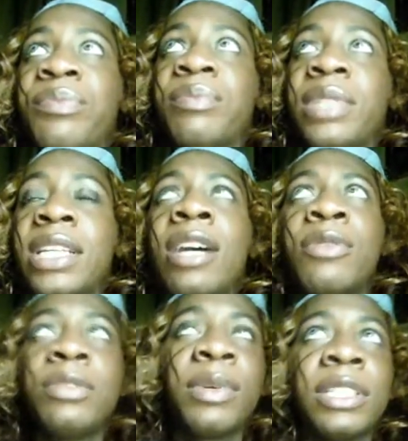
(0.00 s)
And I
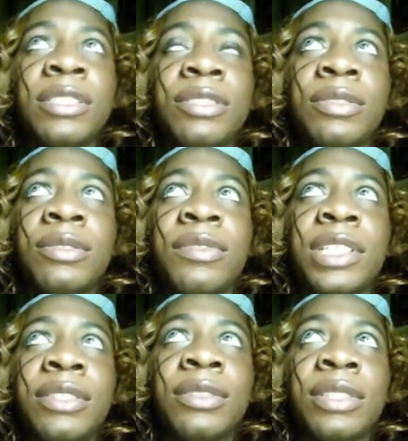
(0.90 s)
will probably do a
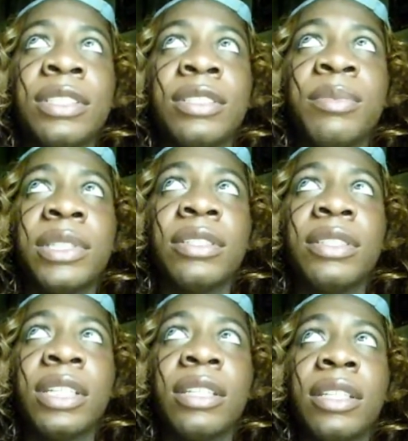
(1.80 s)
video on this, but
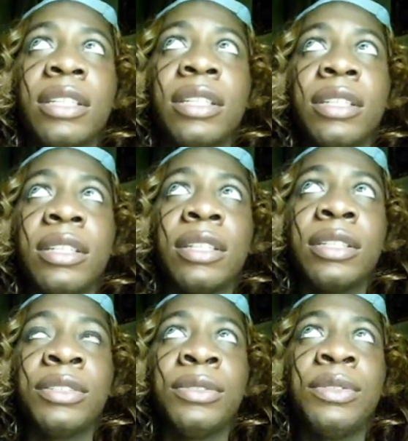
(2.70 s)

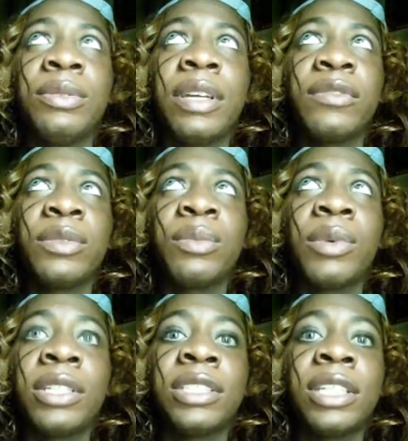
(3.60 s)
you do have to
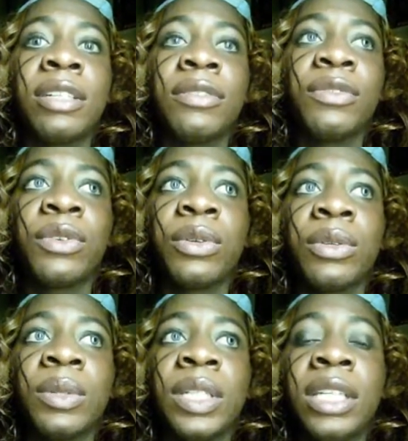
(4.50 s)
watch out
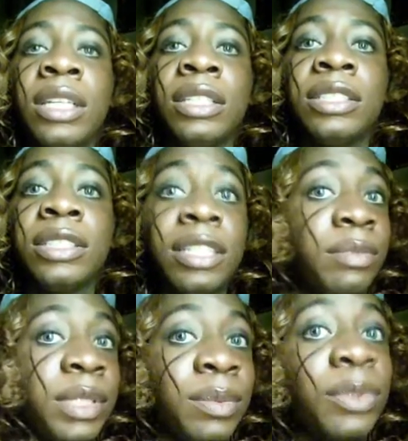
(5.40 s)
for shady
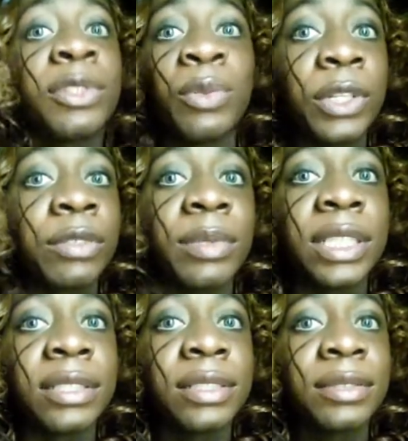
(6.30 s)
people in the
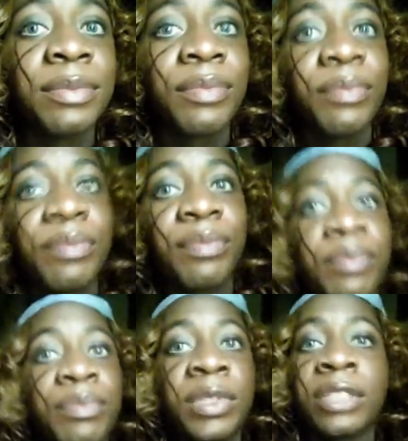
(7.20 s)
workplace.
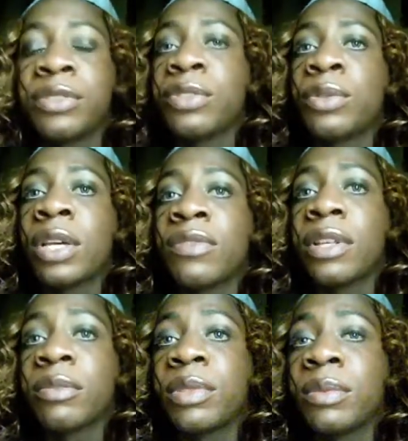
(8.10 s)
Because you do have a
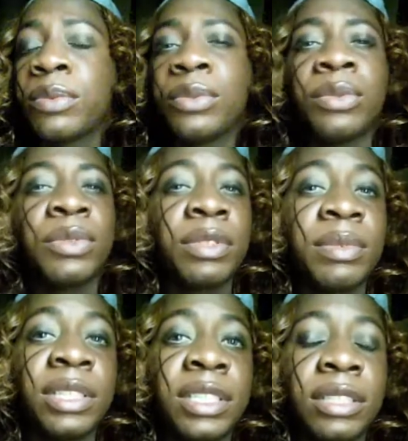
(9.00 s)
lot of people who could
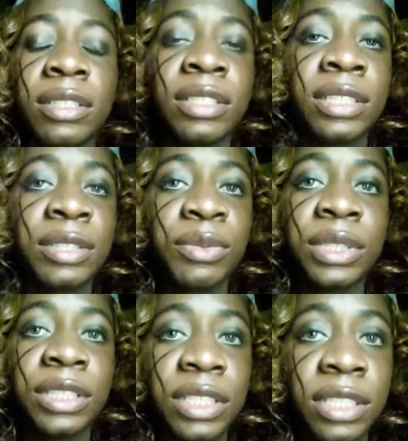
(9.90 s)
be
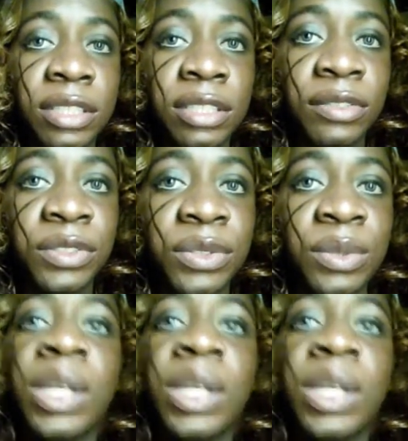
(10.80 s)
secretly jealous of you,